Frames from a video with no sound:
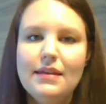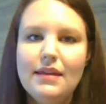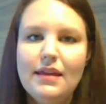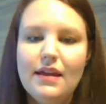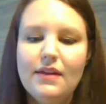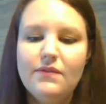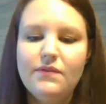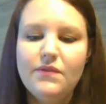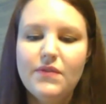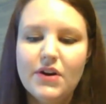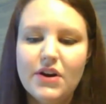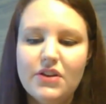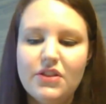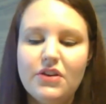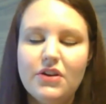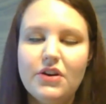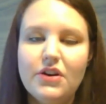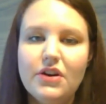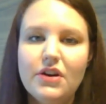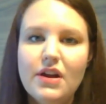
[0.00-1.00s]
and
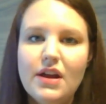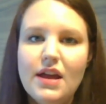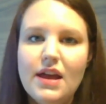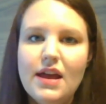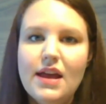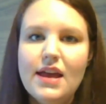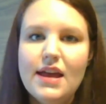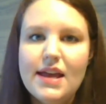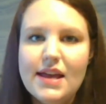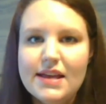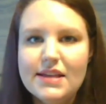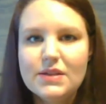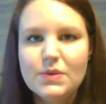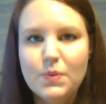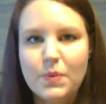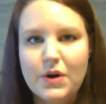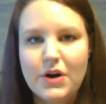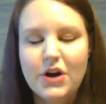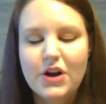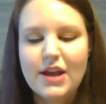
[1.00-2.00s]
further his
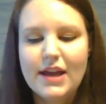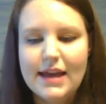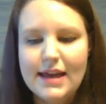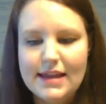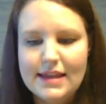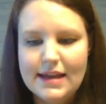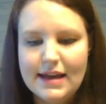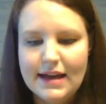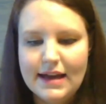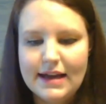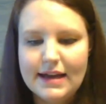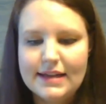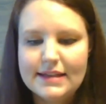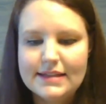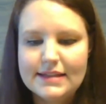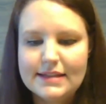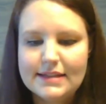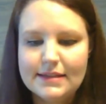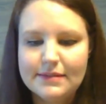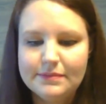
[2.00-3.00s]
work in us.